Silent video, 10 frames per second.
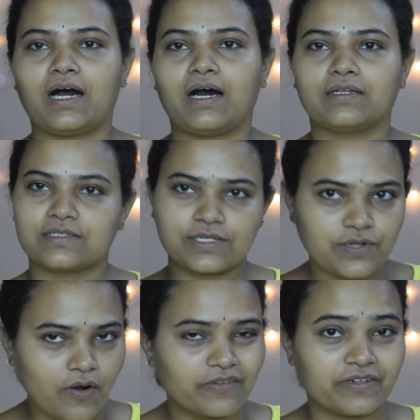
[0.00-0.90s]
This is
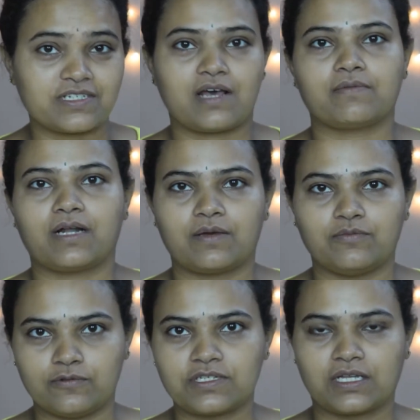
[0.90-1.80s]
not the first time that I'm
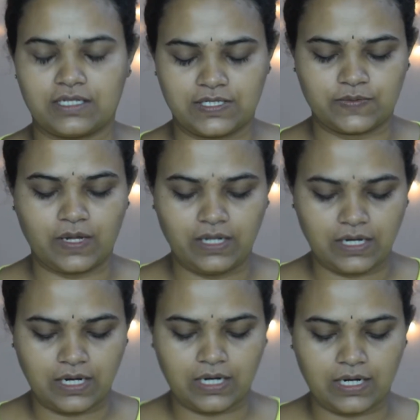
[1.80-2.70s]
using this one,
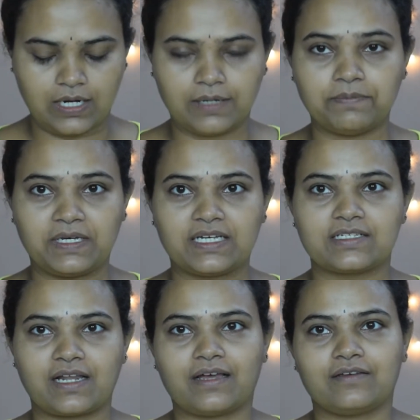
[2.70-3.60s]

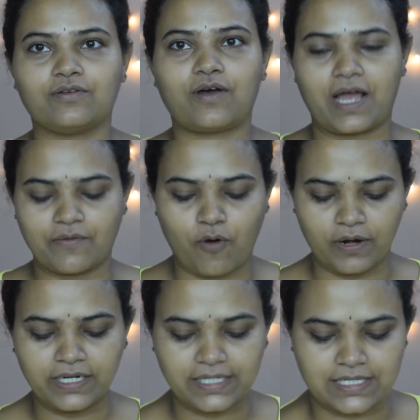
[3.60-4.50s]
because I have
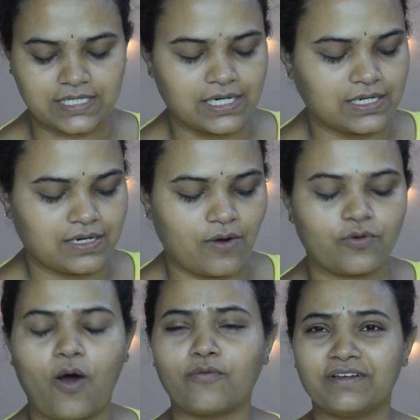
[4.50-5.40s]
already tested it
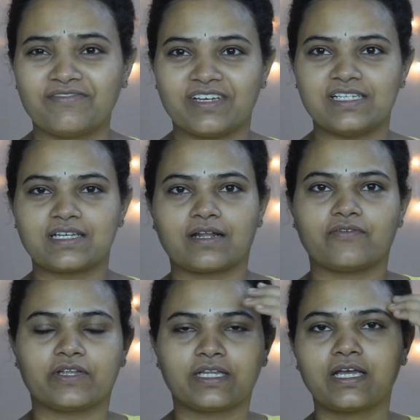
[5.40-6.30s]
out, how it feels and
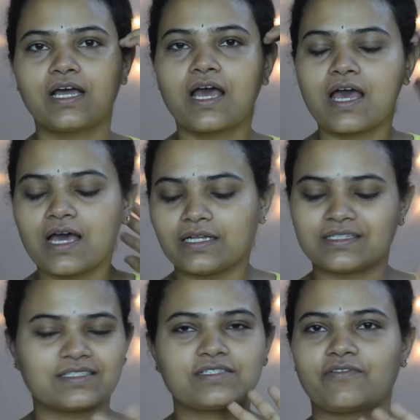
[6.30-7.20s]
everything.
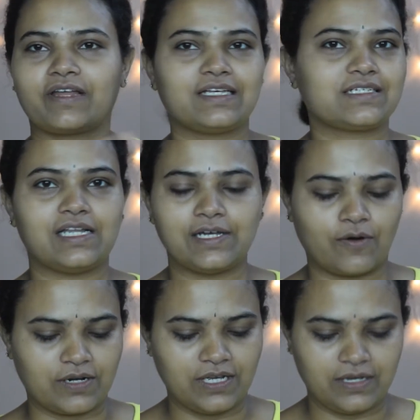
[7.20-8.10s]
This is a very
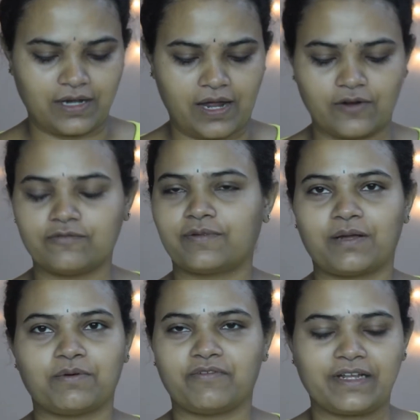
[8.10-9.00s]
silicone kind of
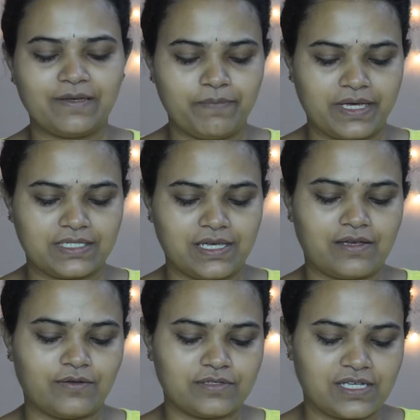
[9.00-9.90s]
primer, very basic
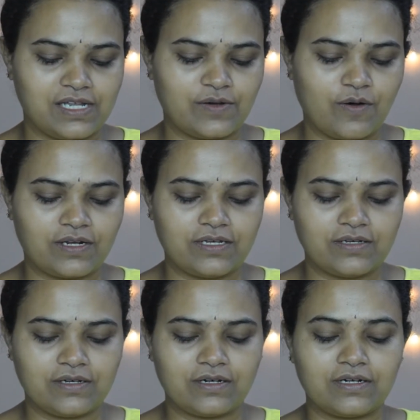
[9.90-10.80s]
silicone.
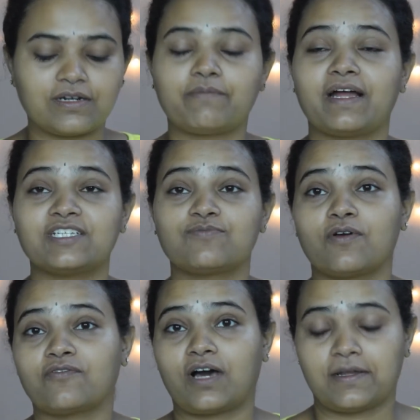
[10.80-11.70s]
It reminds me
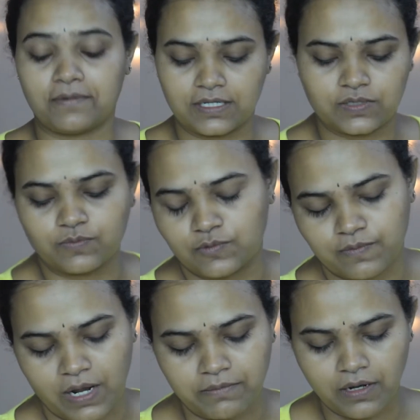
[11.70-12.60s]
of Calabash Smooth
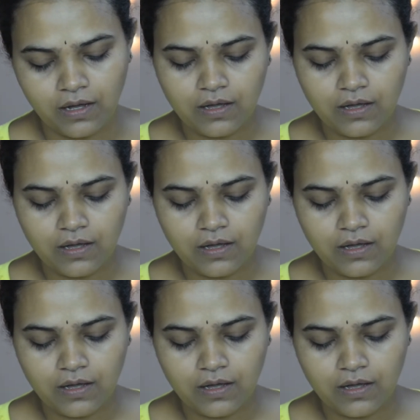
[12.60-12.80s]
Primer,